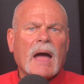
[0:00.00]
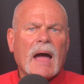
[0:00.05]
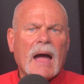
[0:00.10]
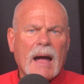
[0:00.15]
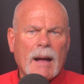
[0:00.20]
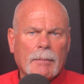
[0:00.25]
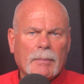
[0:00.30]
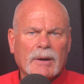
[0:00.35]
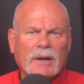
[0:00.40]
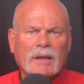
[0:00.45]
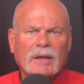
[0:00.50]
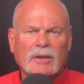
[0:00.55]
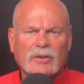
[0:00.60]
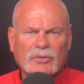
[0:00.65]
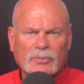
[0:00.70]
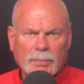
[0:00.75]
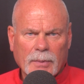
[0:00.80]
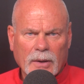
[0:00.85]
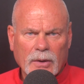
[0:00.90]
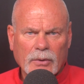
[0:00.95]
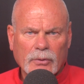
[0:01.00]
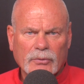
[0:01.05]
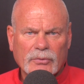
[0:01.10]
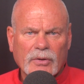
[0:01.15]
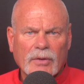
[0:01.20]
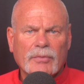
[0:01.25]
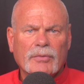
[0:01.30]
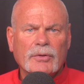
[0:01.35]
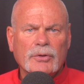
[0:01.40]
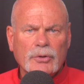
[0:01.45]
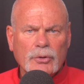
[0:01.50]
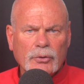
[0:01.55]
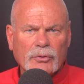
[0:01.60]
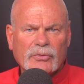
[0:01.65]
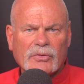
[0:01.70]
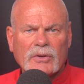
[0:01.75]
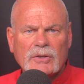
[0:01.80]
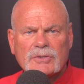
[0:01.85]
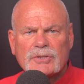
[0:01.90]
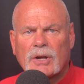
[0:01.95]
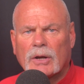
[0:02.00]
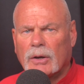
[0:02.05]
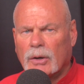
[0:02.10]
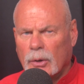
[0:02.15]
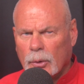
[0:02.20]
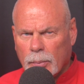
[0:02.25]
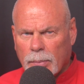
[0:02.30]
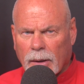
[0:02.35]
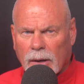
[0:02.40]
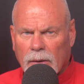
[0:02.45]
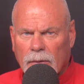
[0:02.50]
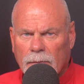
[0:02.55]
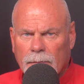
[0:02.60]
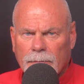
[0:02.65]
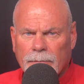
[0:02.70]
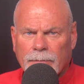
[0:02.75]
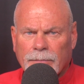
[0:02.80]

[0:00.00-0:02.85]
I'm going to expose the usage loophole.